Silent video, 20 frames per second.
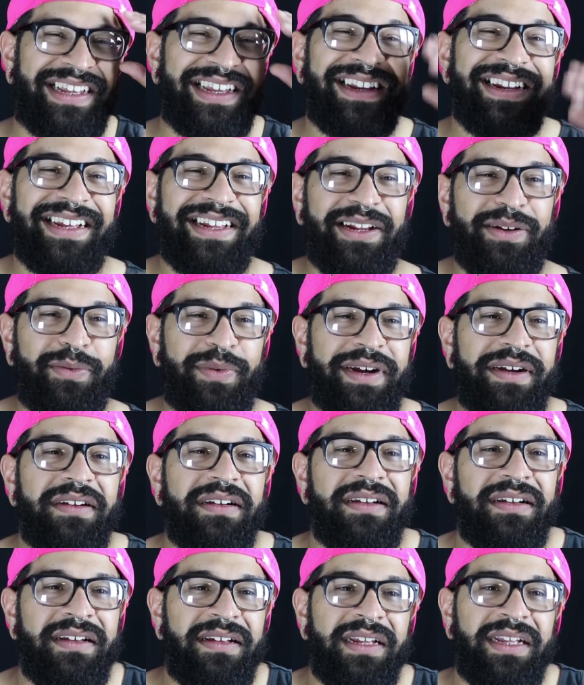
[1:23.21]
getting
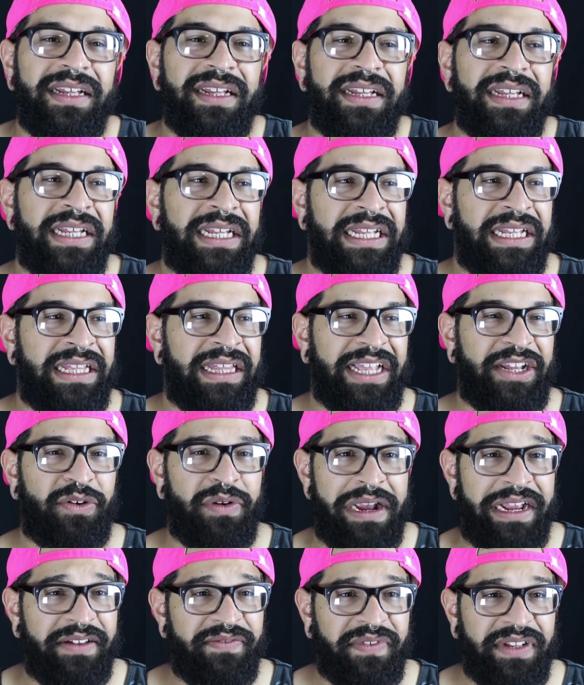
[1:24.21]
anywhere, like
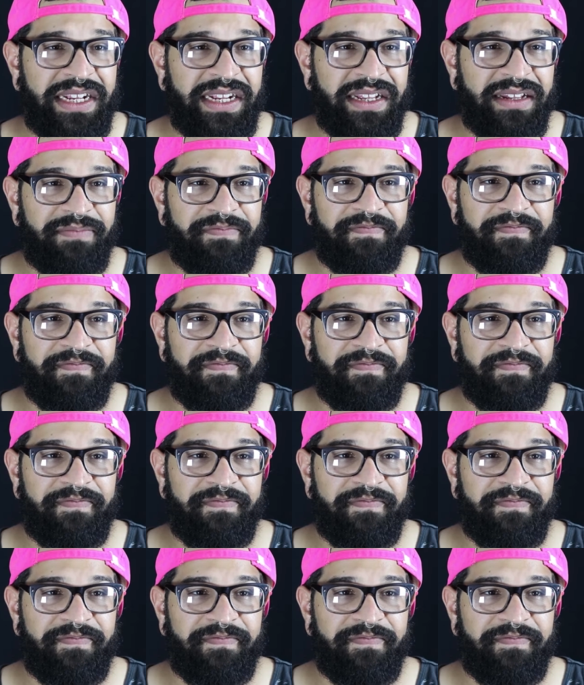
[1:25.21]
creatively.